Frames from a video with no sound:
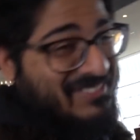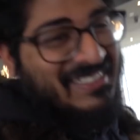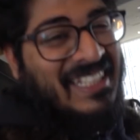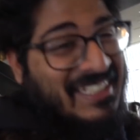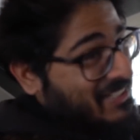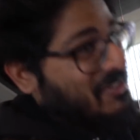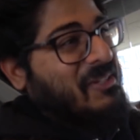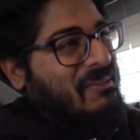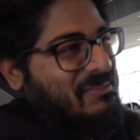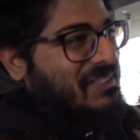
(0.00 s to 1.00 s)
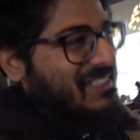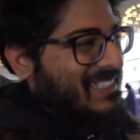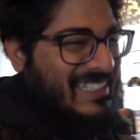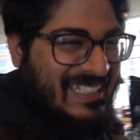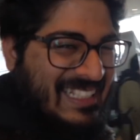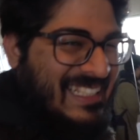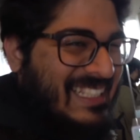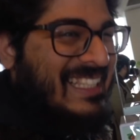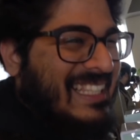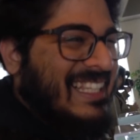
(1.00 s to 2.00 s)
Tastes like cucumber.
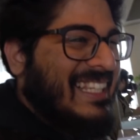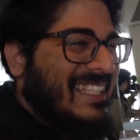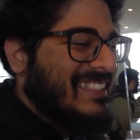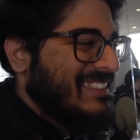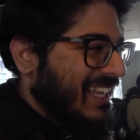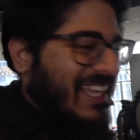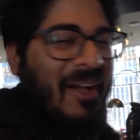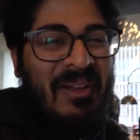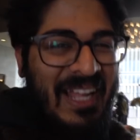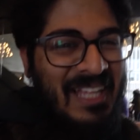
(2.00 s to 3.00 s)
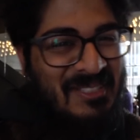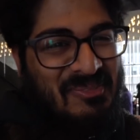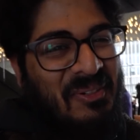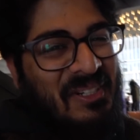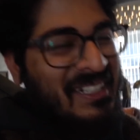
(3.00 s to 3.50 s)
I got what I asked for.